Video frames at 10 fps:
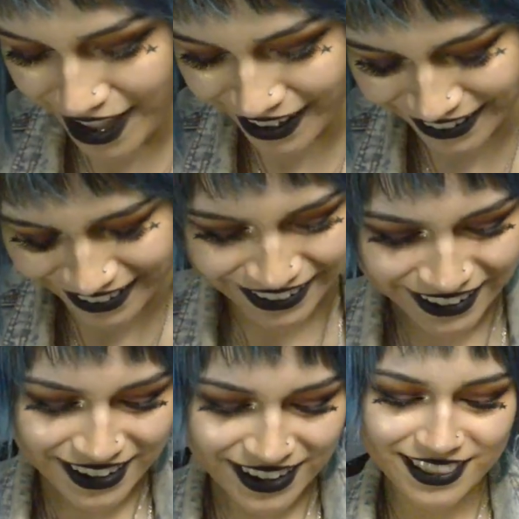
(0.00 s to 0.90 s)
back.
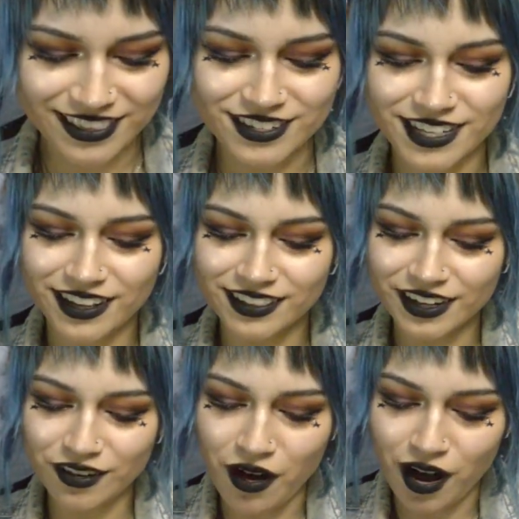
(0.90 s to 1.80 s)
There's like a
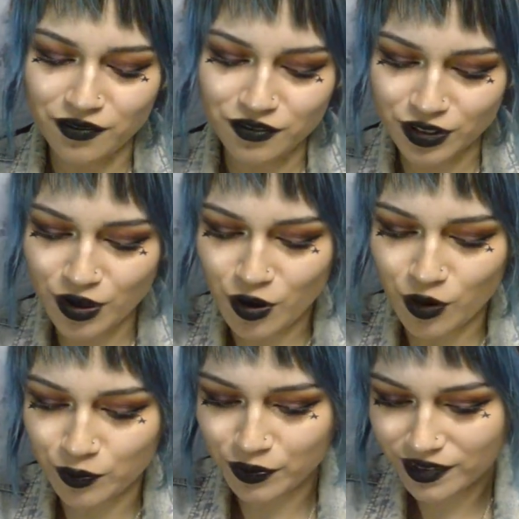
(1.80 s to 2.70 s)
little
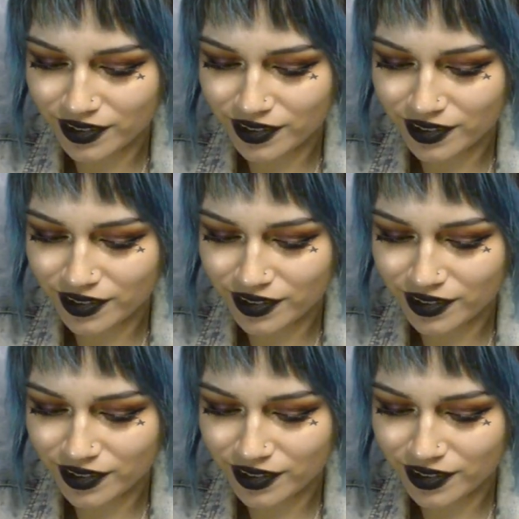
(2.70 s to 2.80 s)
envelope.